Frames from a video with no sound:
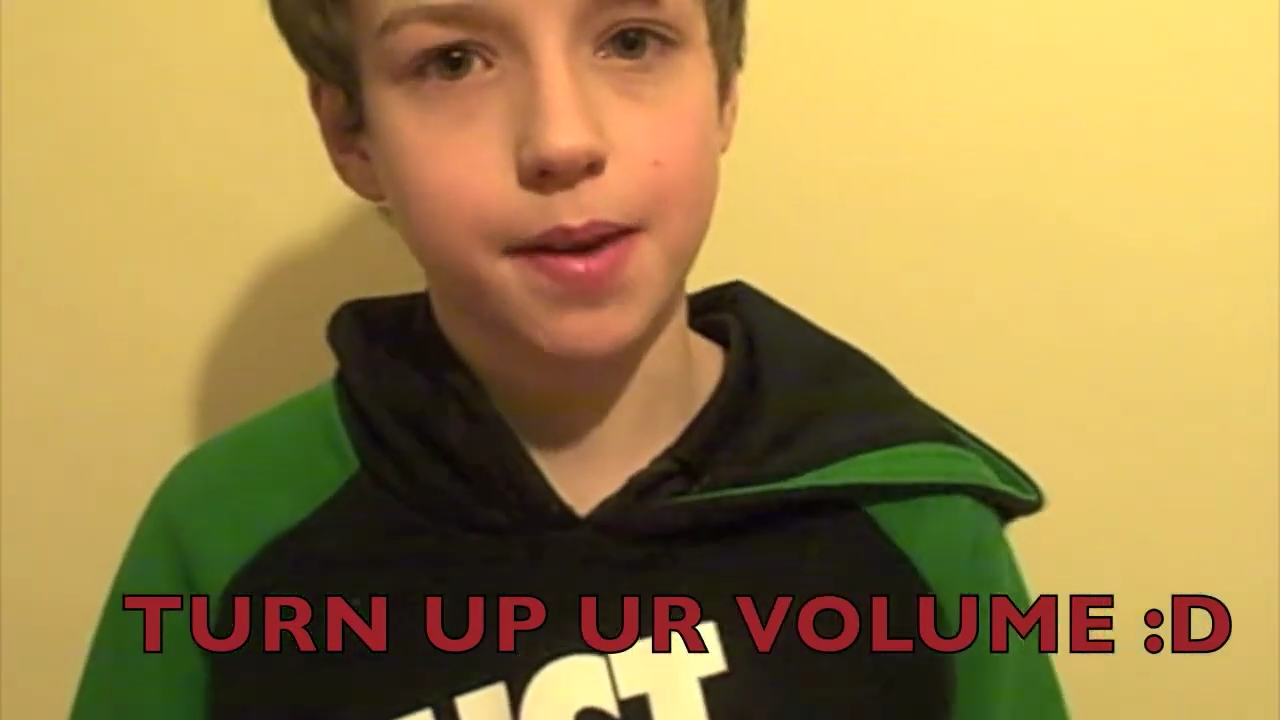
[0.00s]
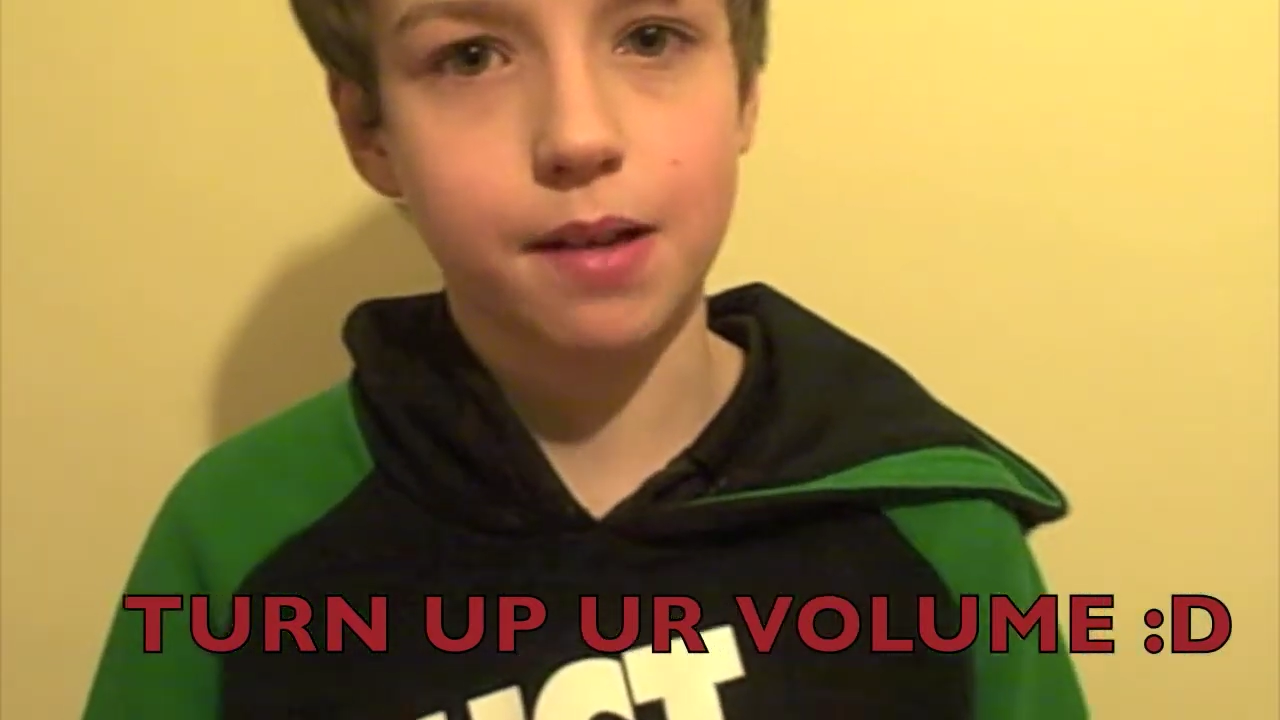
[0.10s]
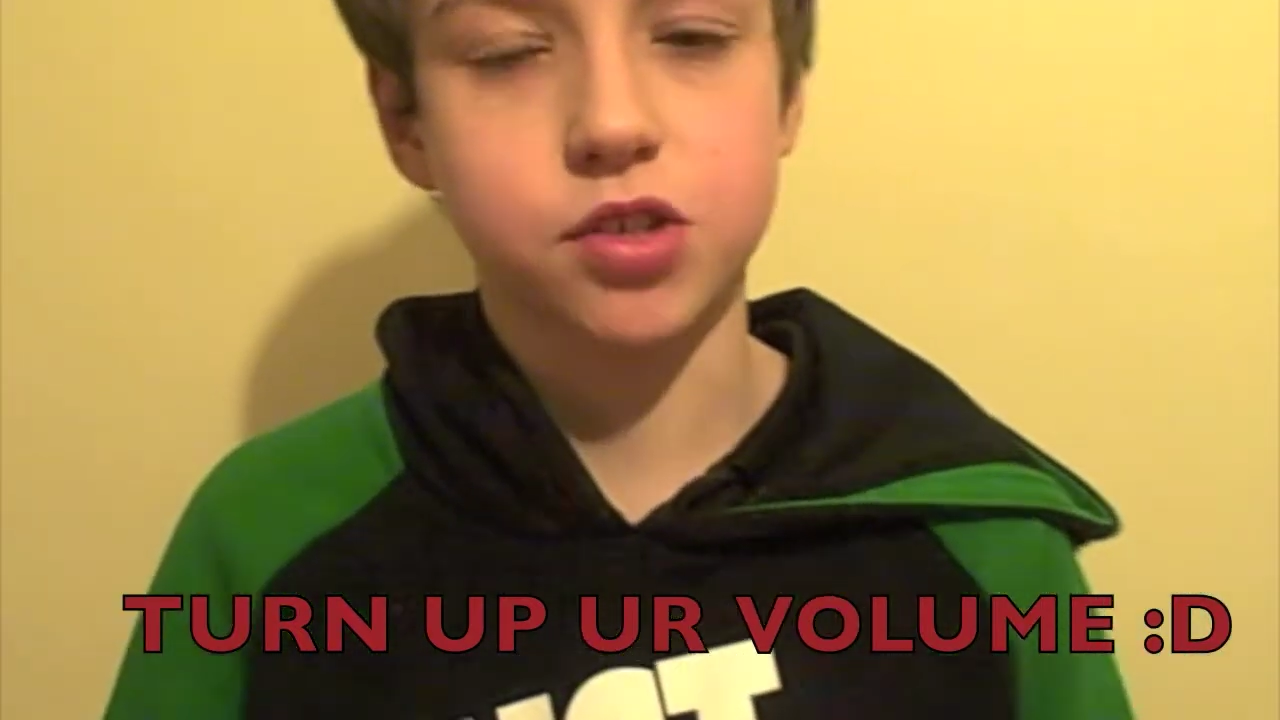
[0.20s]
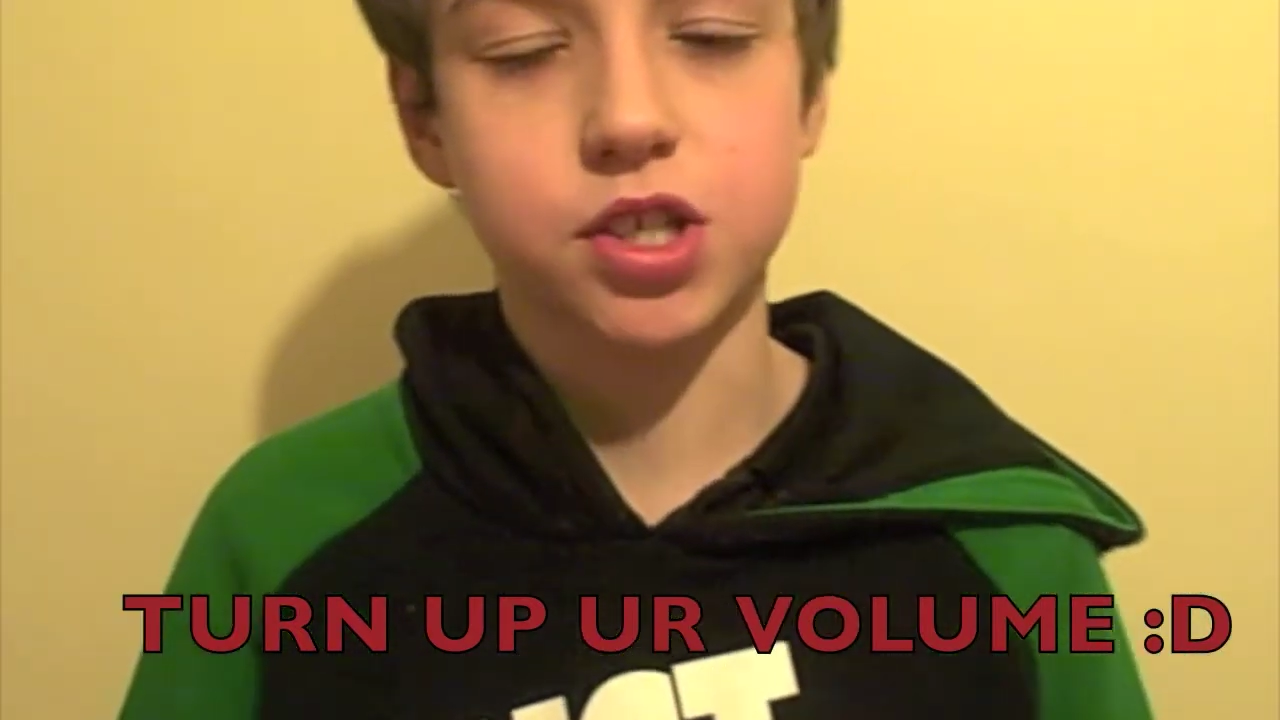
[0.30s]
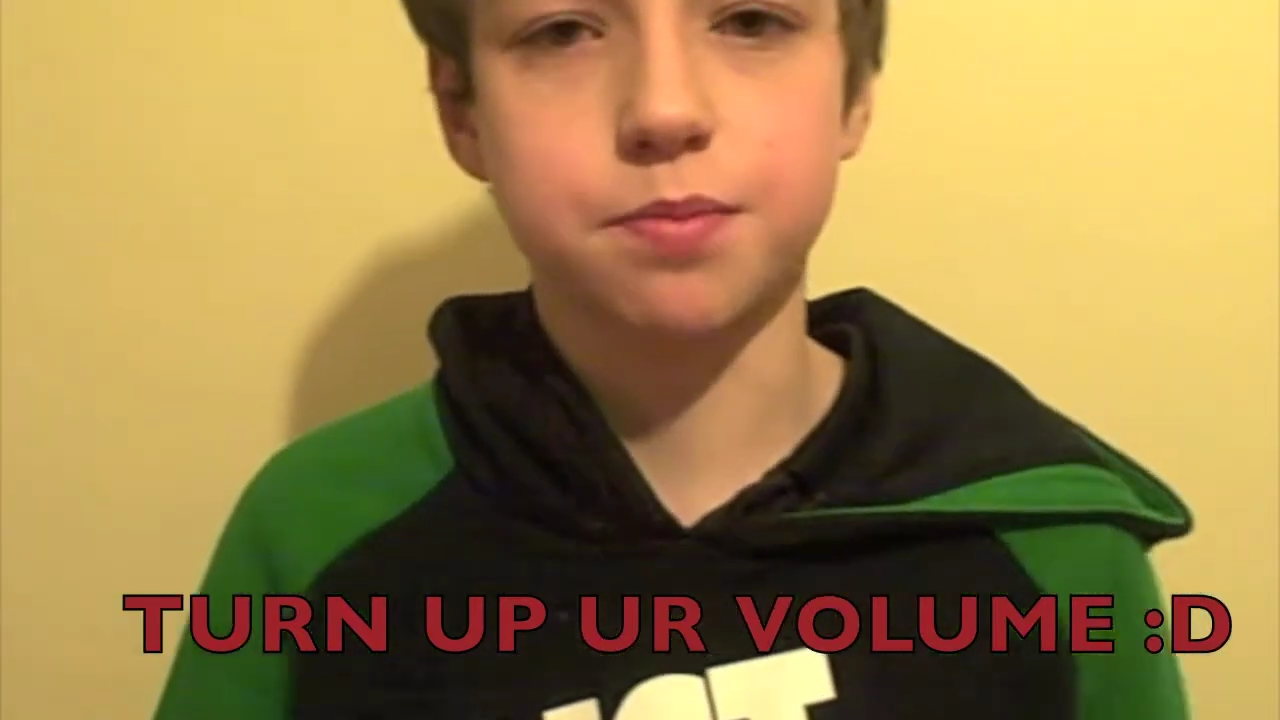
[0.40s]

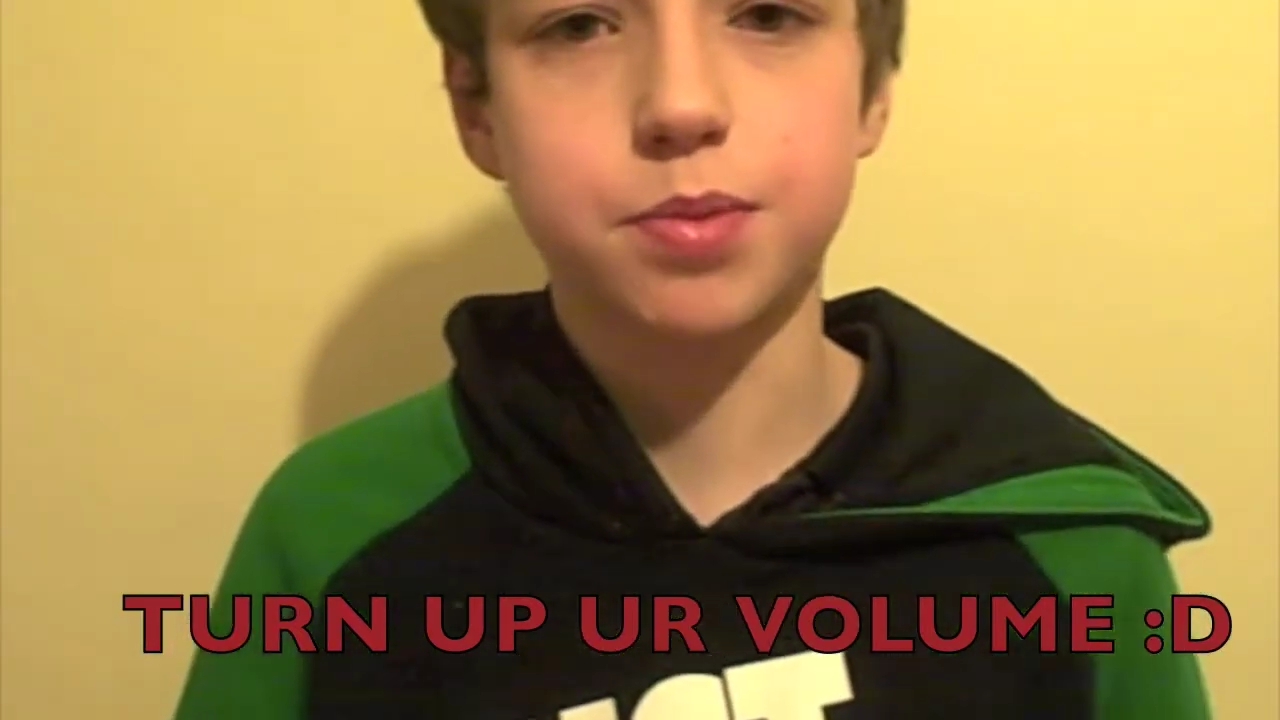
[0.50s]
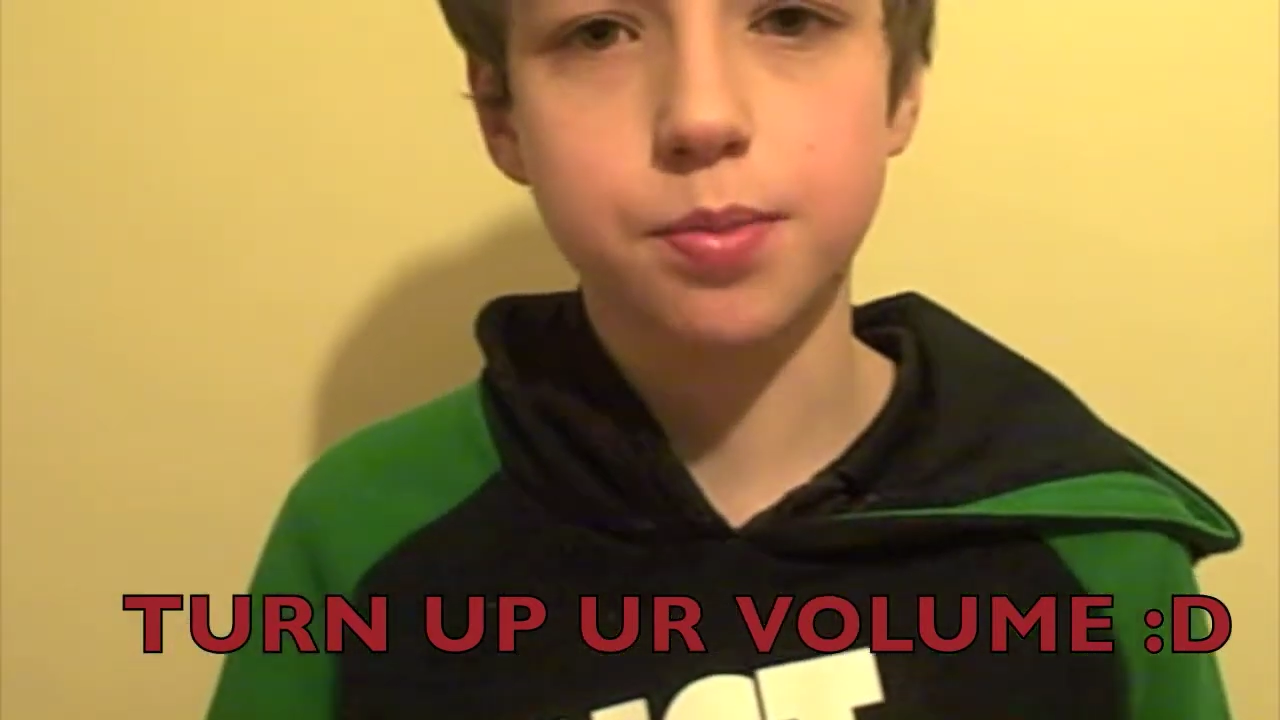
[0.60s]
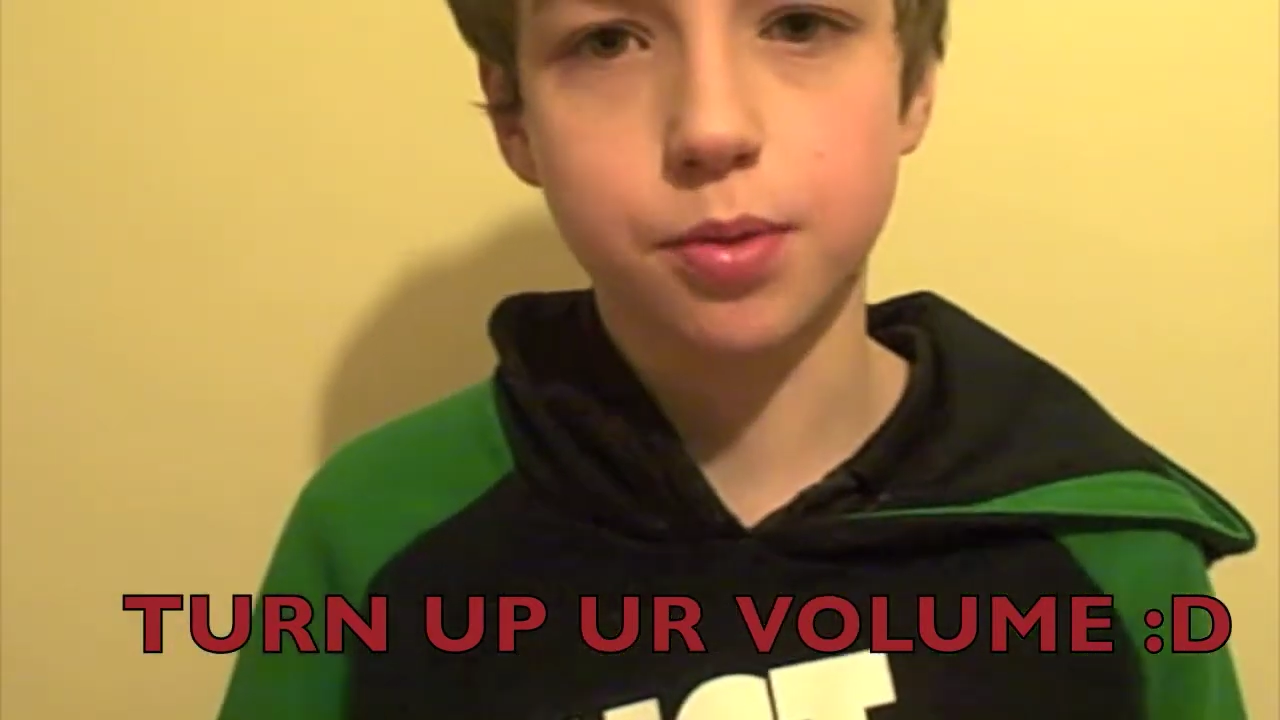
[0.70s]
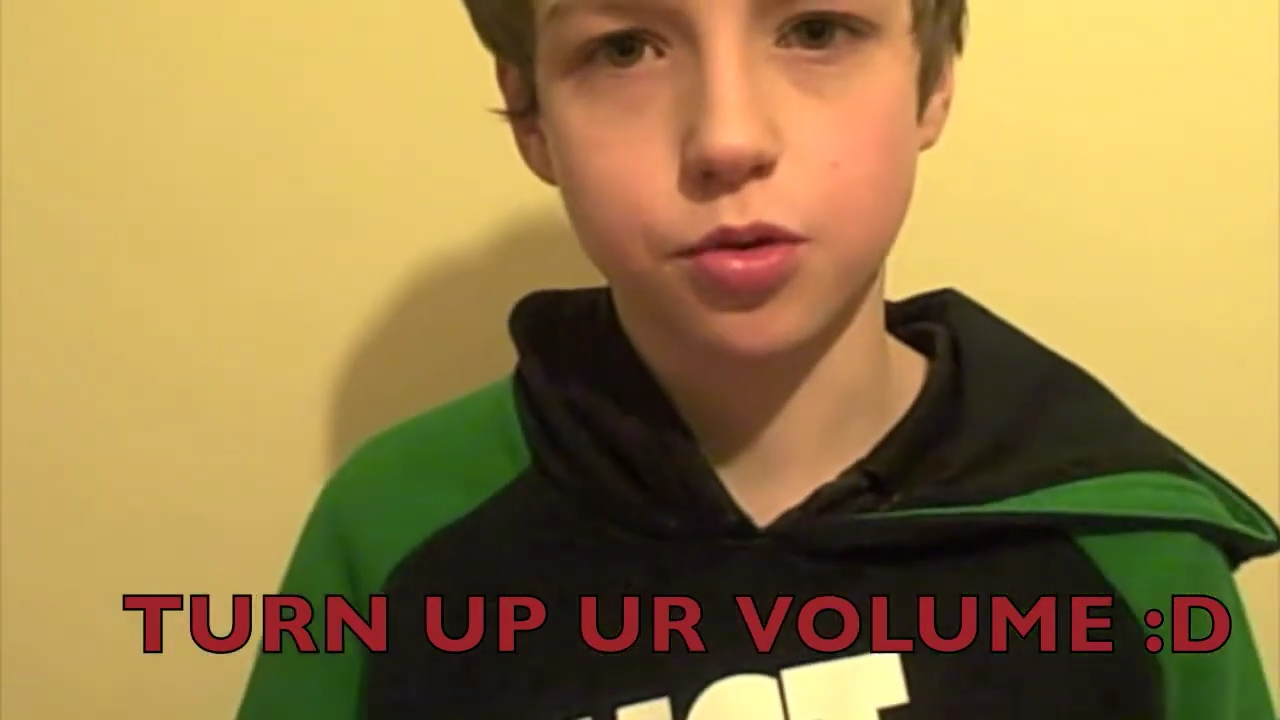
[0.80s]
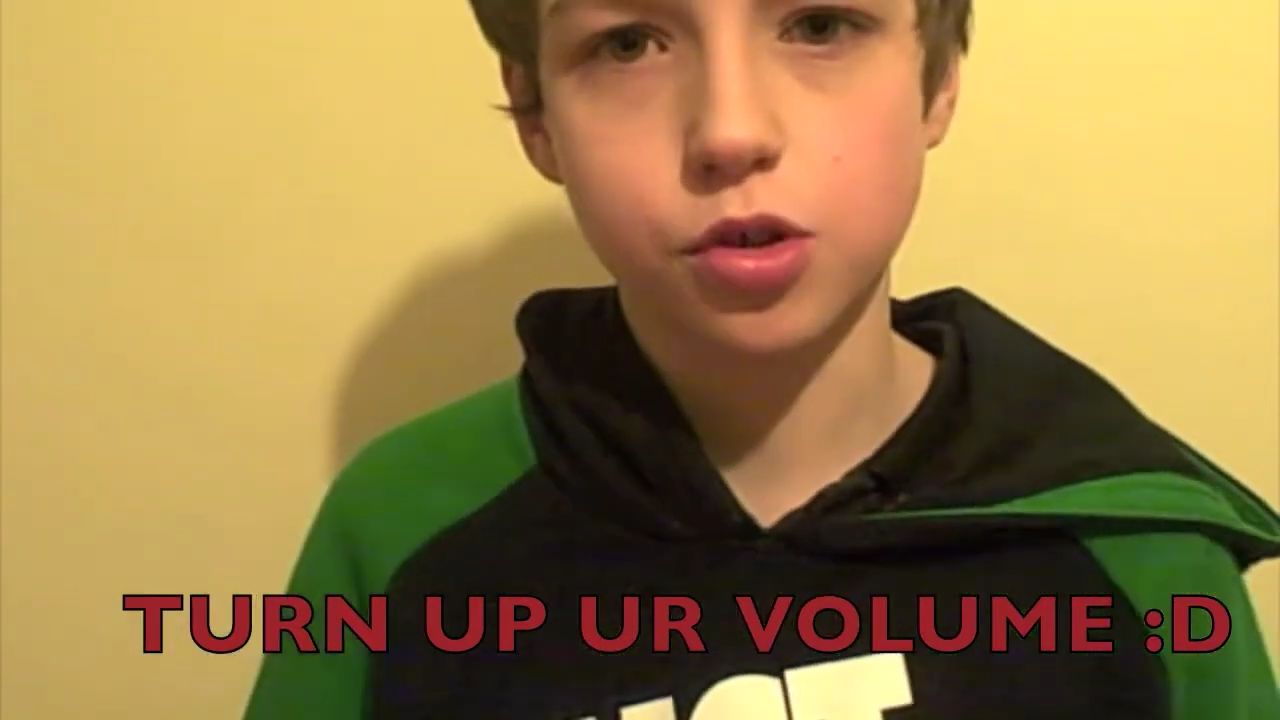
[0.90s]
announcing the people who